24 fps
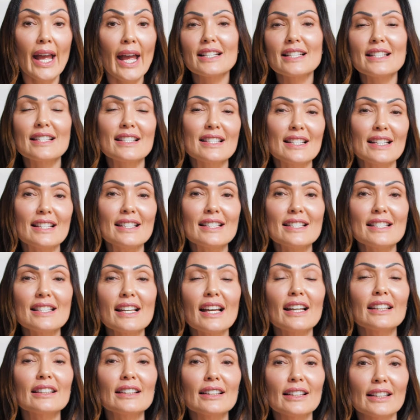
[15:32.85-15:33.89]
SIDs
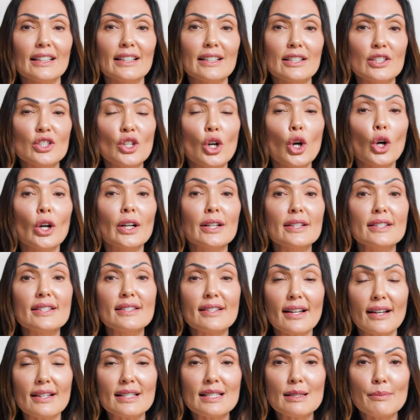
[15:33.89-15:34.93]
and LIDs are
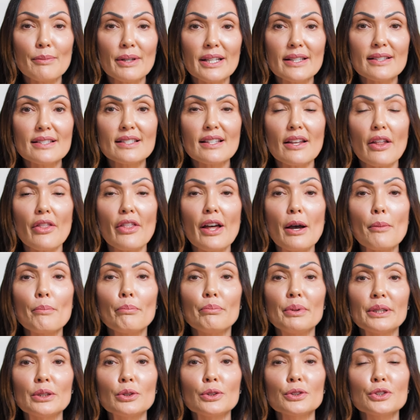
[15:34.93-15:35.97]
assessments
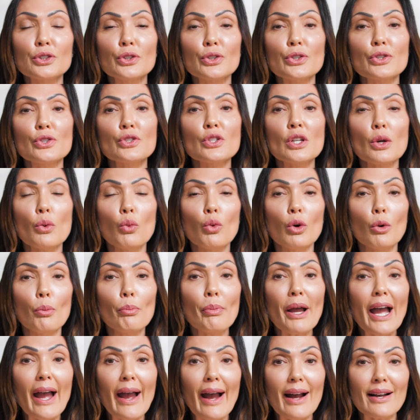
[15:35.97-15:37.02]
that builders will
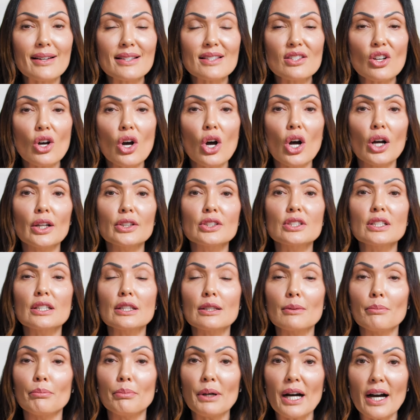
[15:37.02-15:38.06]
pass on to
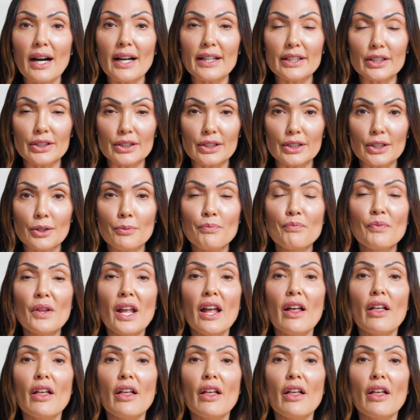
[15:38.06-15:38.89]
the buyer